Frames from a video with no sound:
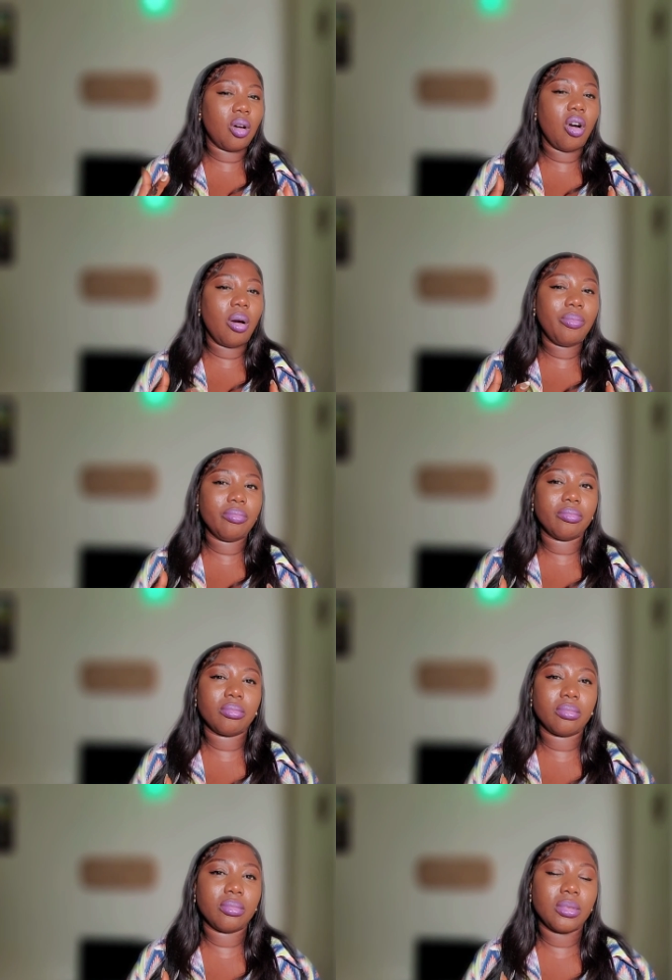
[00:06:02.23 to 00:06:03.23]
ogom
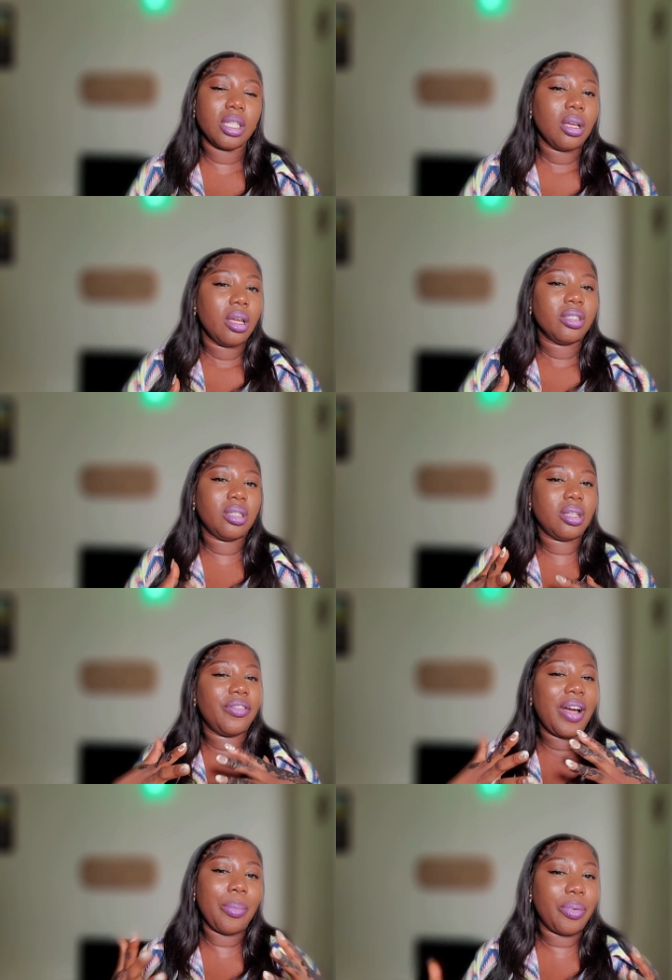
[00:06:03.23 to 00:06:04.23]
She's a
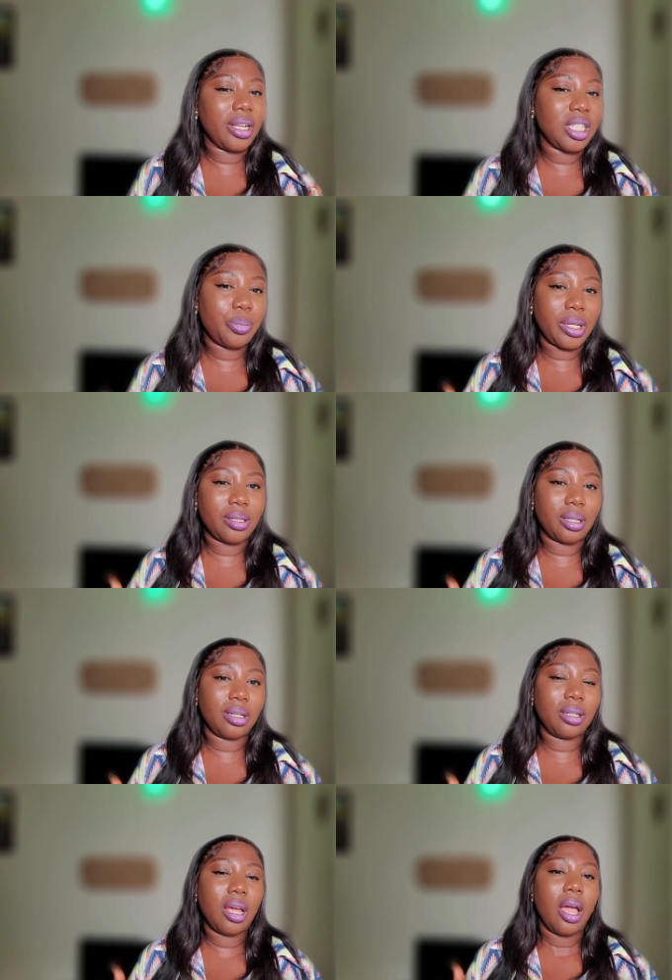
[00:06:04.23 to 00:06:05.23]
vibrant
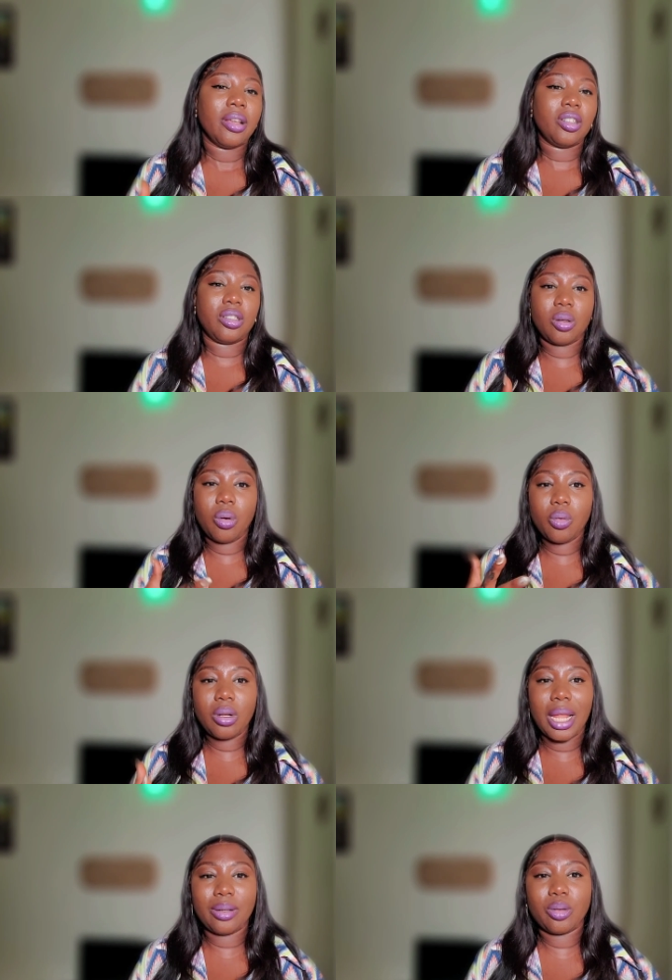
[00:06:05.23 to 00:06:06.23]
person. She's someone who
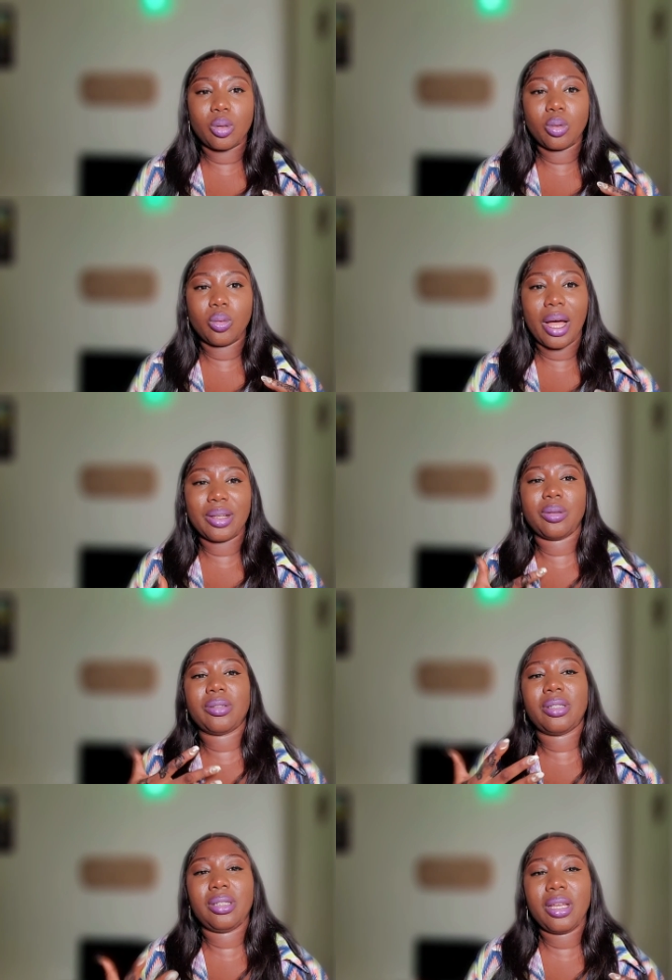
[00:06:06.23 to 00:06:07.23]
likes to
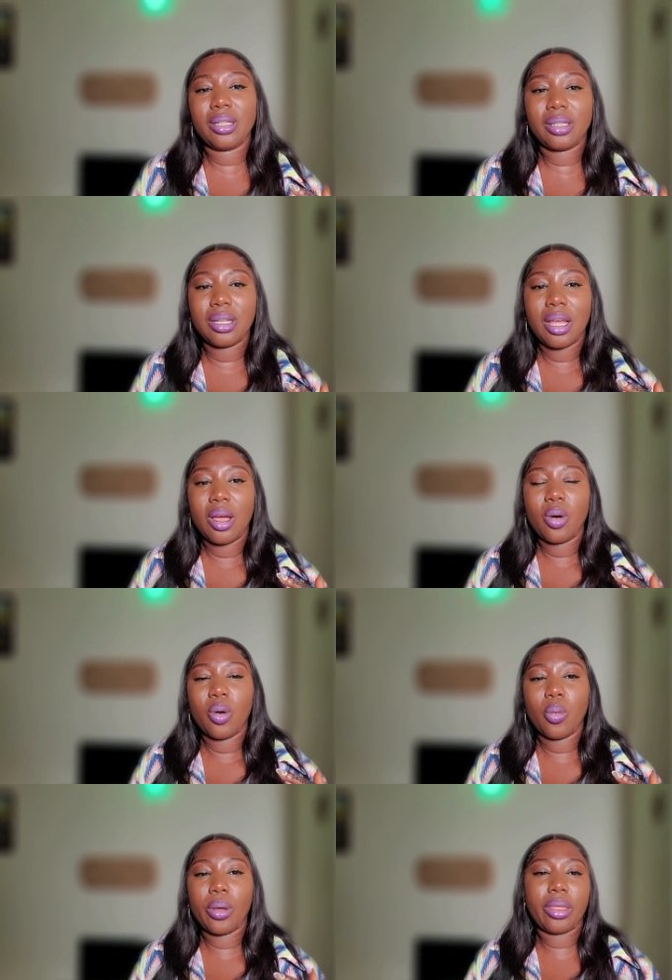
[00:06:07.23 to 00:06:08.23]
associate
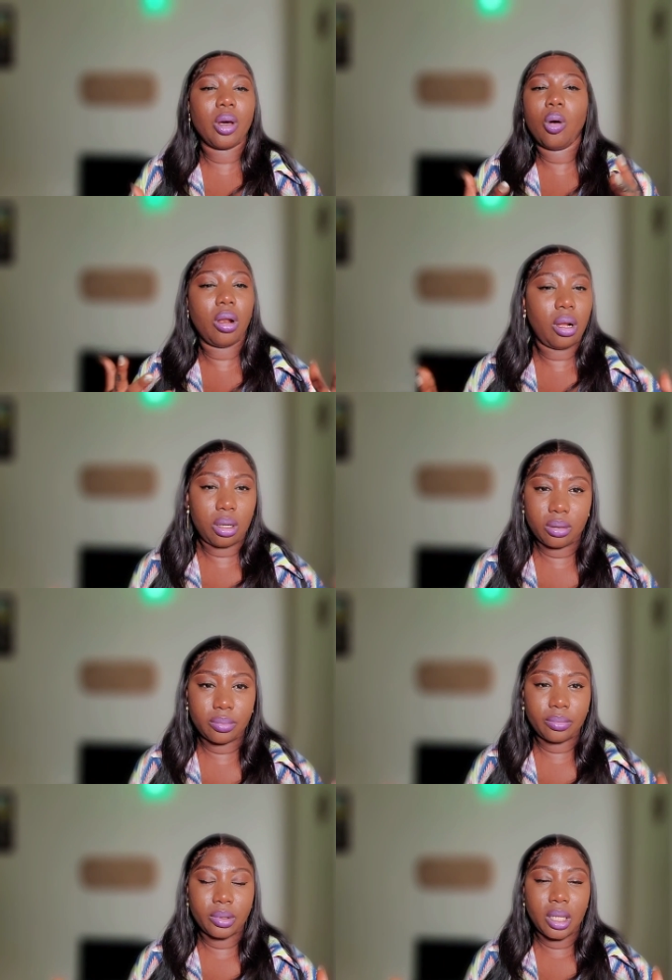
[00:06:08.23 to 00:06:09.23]
with all.
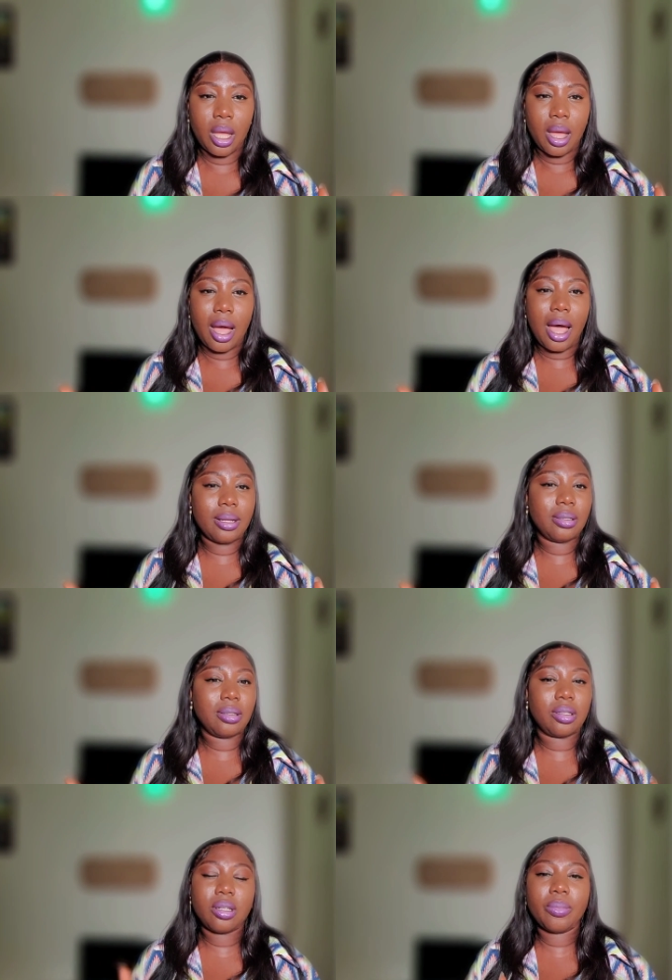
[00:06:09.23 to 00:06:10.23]
And
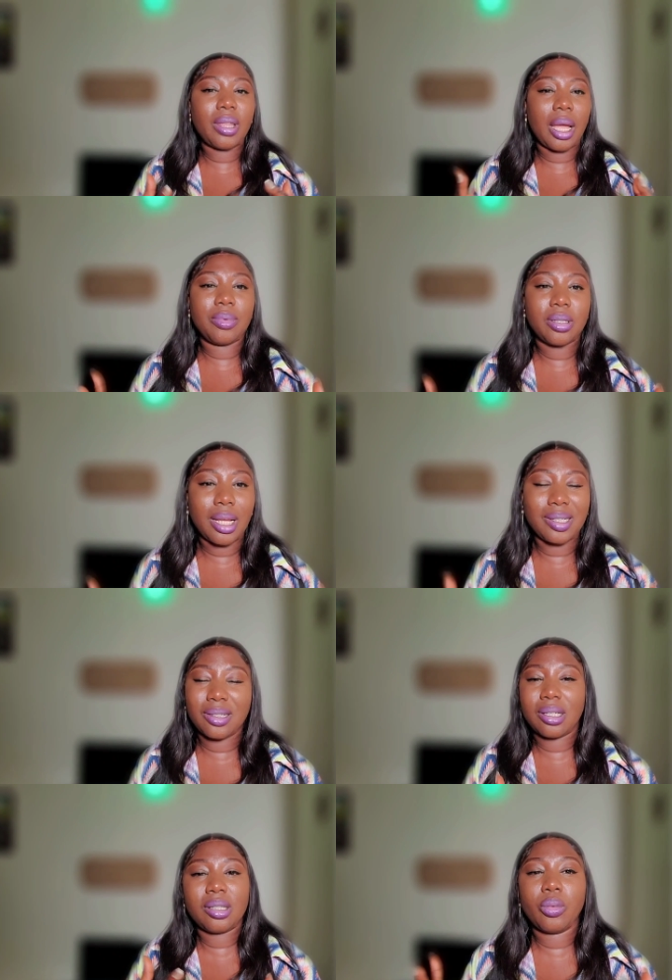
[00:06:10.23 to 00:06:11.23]
sometimes
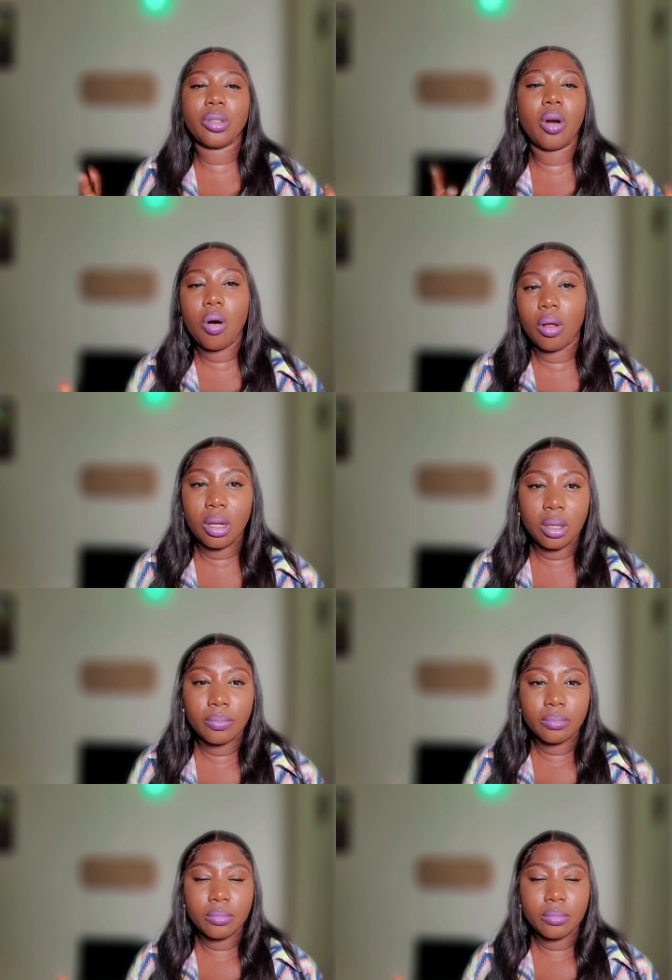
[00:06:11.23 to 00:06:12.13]
associating with all,